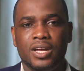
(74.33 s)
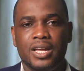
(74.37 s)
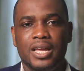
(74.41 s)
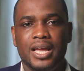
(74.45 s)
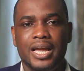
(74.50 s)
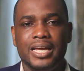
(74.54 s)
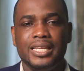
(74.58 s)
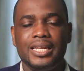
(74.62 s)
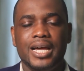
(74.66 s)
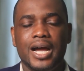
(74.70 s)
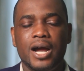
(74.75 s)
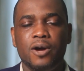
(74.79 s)

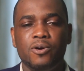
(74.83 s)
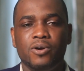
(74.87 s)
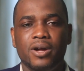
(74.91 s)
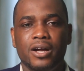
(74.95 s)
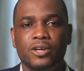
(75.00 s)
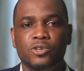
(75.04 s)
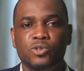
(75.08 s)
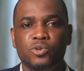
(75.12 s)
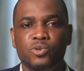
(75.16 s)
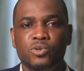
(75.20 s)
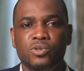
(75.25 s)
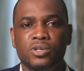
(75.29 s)
And how
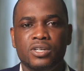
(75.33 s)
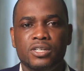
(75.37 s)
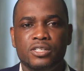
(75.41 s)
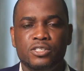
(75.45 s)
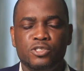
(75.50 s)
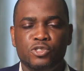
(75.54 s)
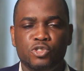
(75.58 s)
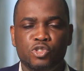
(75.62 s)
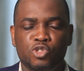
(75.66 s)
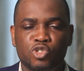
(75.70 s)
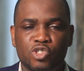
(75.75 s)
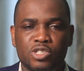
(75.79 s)
can you
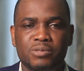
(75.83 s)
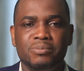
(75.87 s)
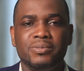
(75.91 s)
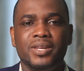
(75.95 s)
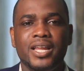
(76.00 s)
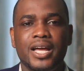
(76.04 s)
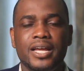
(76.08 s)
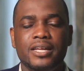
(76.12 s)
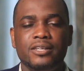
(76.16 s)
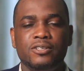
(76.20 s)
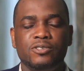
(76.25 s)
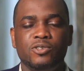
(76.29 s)

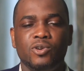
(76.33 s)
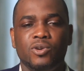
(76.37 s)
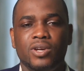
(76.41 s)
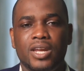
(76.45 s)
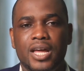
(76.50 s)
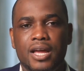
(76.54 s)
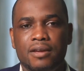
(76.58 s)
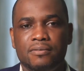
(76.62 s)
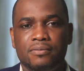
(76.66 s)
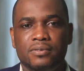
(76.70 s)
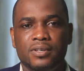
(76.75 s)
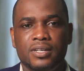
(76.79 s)
streamline your
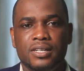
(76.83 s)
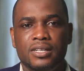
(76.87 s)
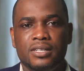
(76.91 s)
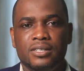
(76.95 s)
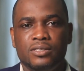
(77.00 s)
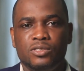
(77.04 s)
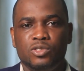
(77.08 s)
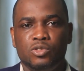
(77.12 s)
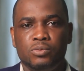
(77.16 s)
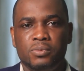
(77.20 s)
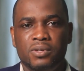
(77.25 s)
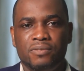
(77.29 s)
life
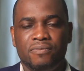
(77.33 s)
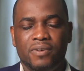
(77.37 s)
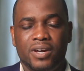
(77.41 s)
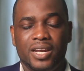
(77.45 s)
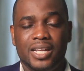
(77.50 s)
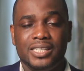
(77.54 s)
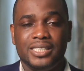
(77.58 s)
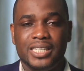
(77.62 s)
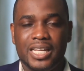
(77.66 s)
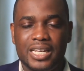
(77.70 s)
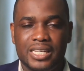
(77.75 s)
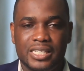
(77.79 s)
to be
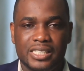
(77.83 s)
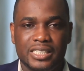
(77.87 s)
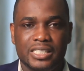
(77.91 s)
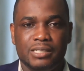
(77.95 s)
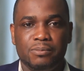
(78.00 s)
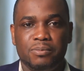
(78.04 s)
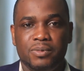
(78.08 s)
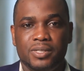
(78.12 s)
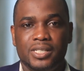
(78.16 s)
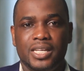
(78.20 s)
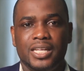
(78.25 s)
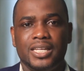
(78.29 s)
financially
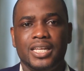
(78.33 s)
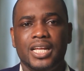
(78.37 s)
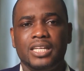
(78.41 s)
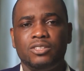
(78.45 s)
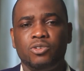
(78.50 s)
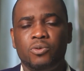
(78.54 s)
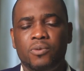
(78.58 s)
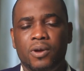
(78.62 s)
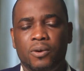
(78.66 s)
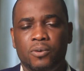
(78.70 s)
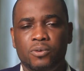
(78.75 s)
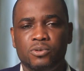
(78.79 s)
disciplined? And that's
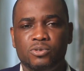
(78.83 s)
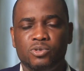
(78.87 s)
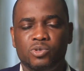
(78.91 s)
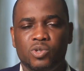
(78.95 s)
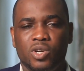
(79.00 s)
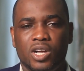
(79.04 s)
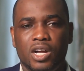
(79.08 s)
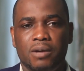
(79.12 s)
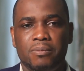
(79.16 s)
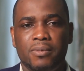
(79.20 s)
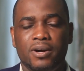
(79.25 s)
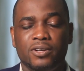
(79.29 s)
what we are going to
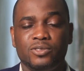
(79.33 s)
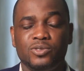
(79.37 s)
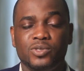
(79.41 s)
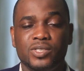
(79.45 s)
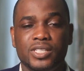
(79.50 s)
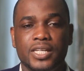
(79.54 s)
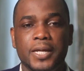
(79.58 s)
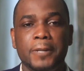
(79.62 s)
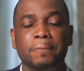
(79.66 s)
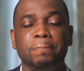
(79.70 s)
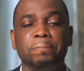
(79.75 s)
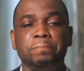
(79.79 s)
talk about
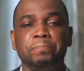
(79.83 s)
today.